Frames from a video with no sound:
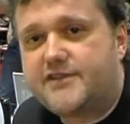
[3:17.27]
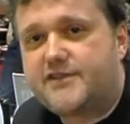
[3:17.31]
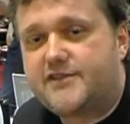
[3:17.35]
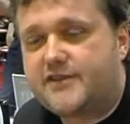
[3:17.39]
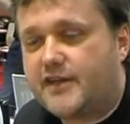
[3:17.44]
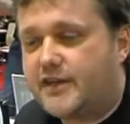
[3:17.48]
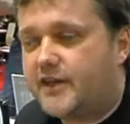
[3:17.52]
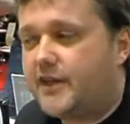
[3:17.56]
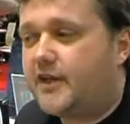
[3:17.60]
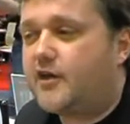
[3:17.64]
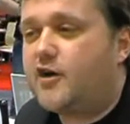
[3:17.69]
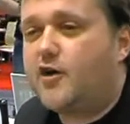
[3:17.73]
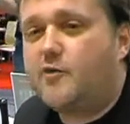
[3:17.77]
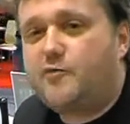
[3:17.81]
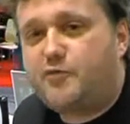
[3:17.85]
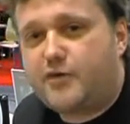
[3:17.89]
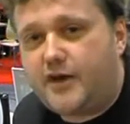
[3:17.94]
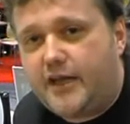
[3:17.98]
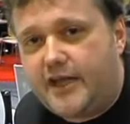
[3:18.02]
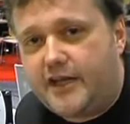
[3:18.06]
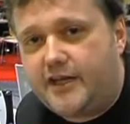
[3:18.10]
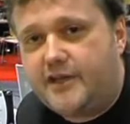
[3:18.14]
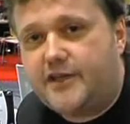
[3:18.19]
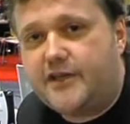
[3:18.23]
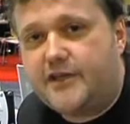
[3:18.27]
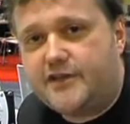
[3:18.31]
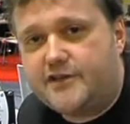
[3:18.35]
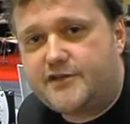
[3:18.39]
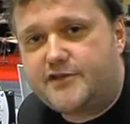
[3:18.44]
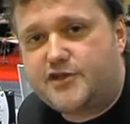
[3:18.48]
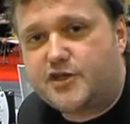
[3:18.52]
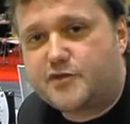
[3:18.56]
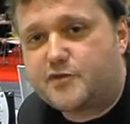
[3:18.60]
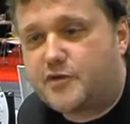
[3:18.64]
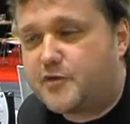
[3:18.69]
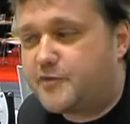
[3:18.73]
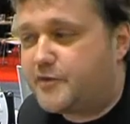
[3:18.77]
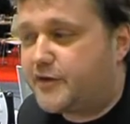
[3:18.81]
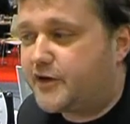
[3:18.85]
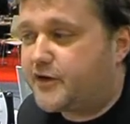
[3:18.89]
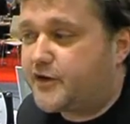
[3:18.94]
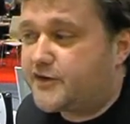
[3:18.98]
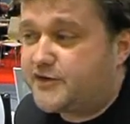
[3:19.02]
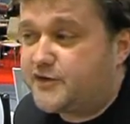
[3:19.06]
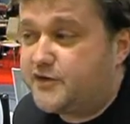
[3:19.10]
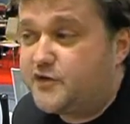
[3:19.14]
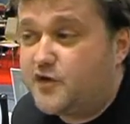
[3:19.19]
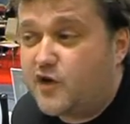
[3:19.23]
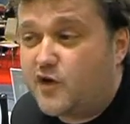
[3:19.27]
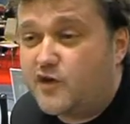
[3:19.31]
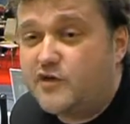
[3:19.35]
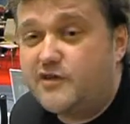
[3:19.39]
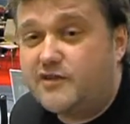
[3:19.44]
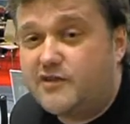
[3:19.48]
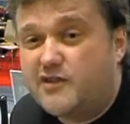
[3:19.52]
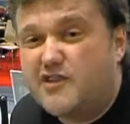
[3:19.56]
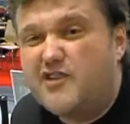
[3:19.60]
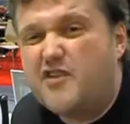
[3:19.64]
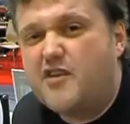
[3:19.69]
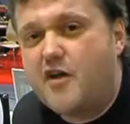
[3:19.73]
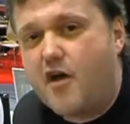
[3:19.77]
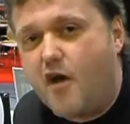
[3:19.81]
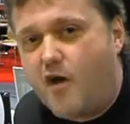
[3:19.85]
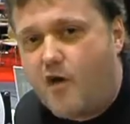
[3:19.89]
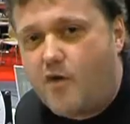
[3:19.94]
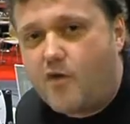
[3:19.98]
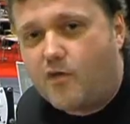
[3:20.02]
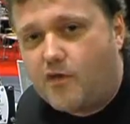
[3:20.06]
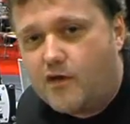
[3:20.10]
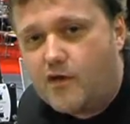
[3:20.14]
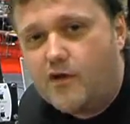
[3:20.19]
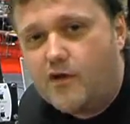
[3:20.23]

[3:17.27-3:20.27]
singing or playing an instrument, because you don't know